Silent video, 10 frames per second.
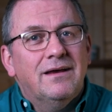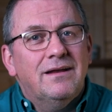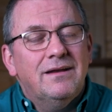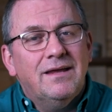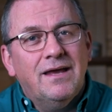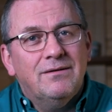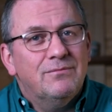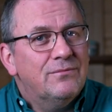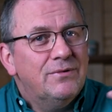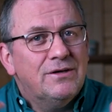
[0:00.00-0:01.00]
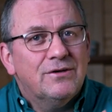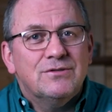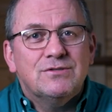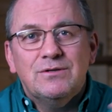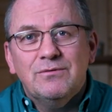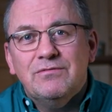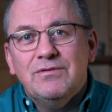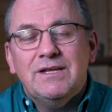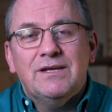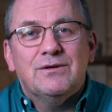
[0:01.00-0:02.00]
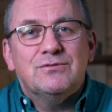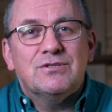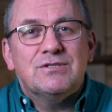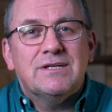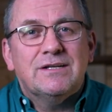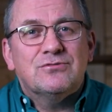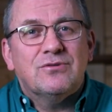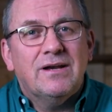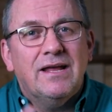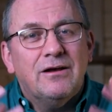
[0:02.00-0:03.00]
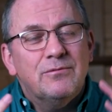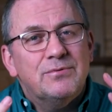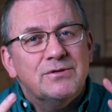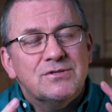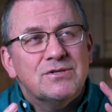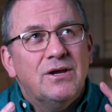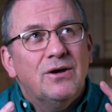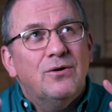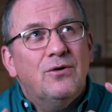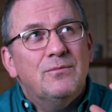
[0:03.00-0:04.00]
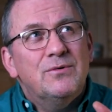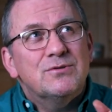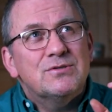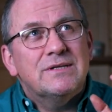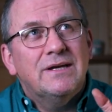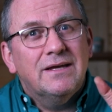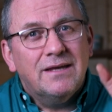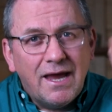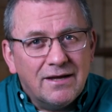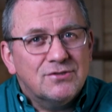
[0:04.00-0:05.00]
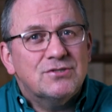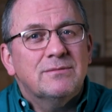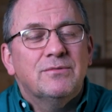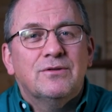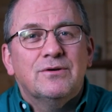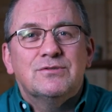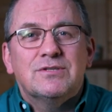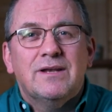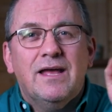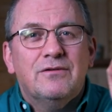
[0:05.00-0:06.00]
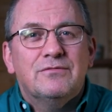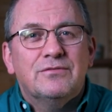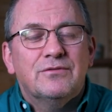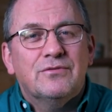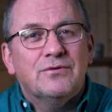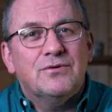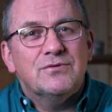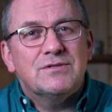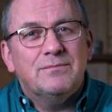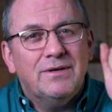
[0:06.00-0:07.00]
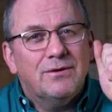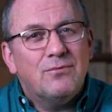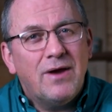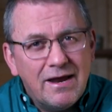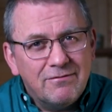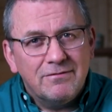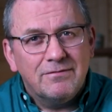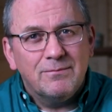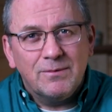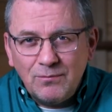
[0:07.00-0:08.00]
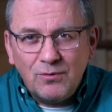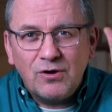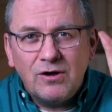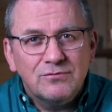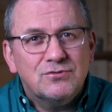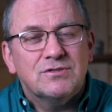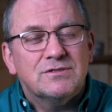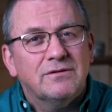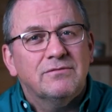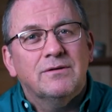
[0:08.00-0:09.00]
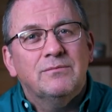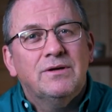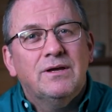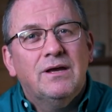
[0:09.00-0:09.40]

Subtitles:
And again, we could do a video just to try and help us almost catch some of those unhelpful thoughts and be aware of them and more conscious of them,